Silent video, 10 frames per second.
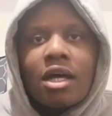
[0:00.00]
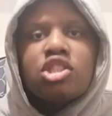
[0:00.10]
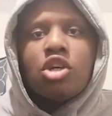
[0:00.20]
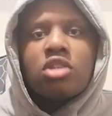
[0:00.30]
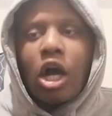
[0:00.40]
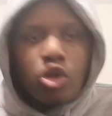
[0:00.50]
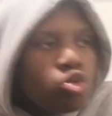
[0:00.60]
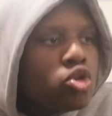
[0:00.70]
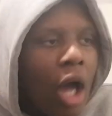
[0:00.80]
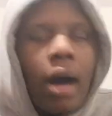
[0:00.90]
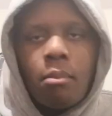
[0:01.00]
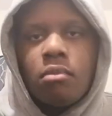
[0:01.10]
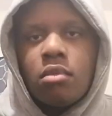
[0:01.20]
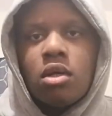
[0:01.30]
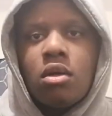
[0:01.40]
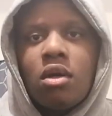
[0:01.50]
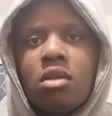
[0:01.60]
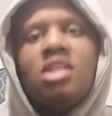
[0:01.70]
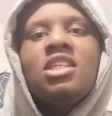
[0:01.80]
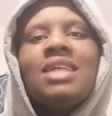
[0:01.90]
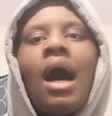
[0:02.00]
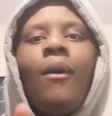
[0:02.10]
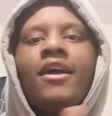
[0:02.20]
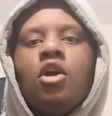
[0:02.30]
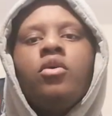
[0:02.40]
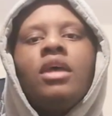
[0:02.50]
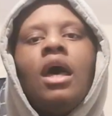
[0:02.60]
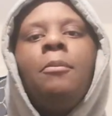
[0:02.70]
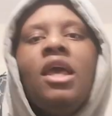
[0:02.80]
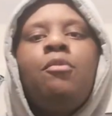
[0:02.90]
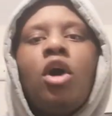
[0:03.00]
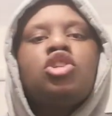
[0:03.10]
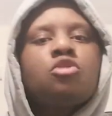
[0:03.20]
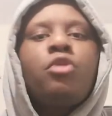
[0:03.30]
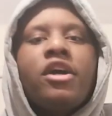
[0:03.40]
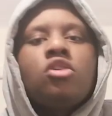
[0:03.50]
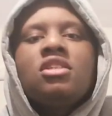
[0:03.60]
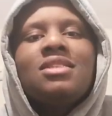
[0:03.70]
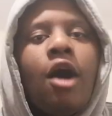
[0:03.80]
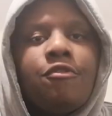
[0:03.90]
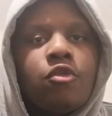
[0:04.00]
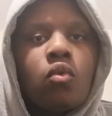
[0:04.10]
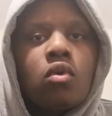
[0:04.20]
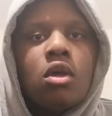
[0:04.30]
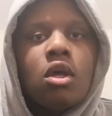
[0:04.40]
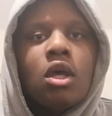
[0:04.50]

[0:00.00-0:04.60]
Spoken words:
Like, seriously, are you dumb? This is how I know, yeah? People are just preying on his downfall.